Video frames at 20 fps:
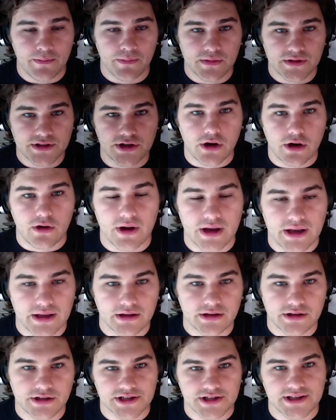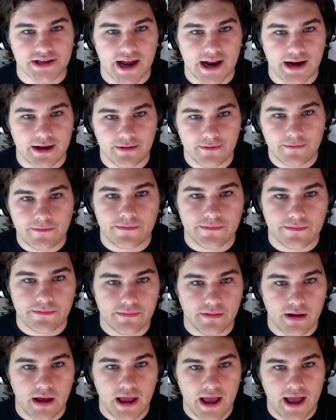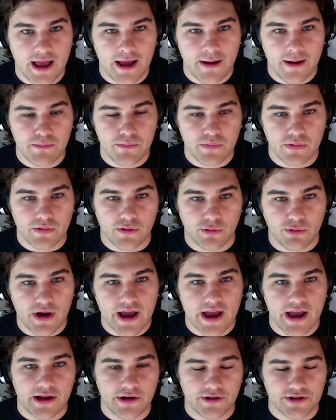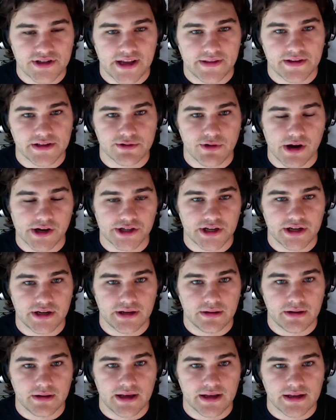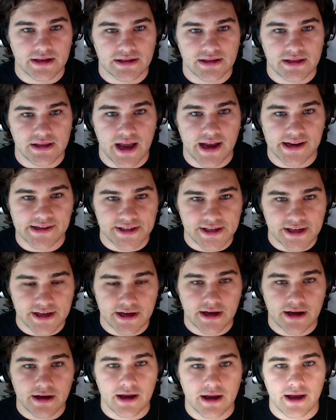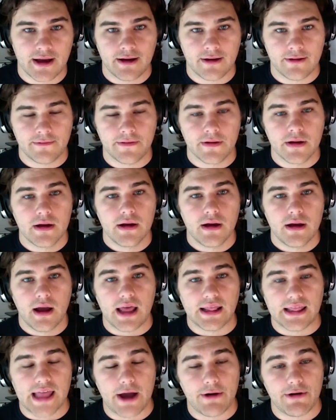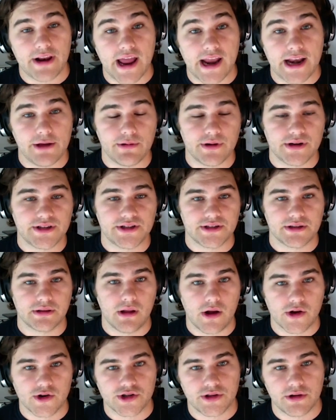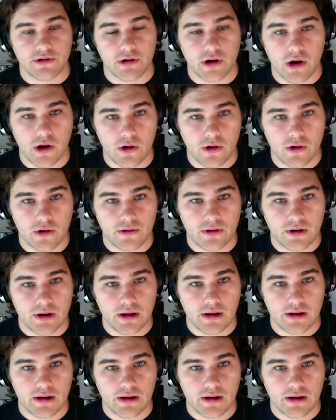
So just to kind of, the way I understand this question is the idea of allowing anyone to launch their own